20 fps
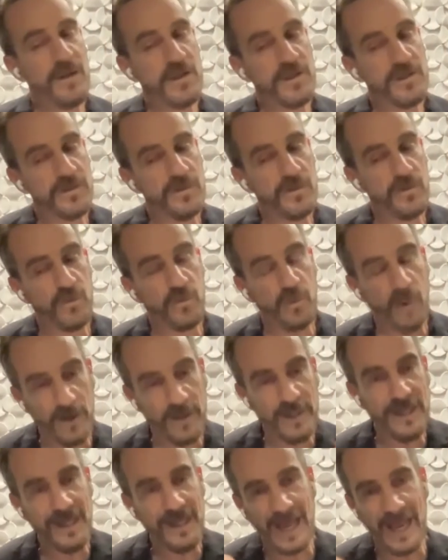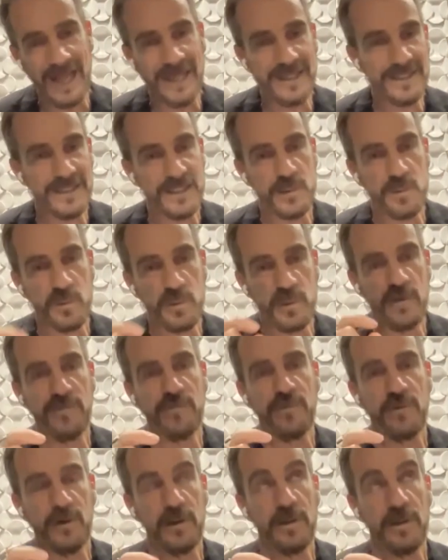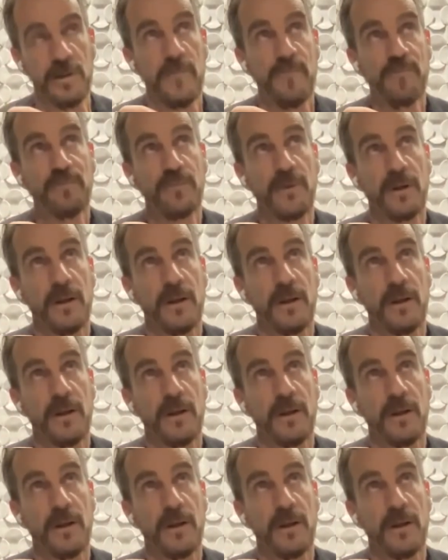because running has this beautiful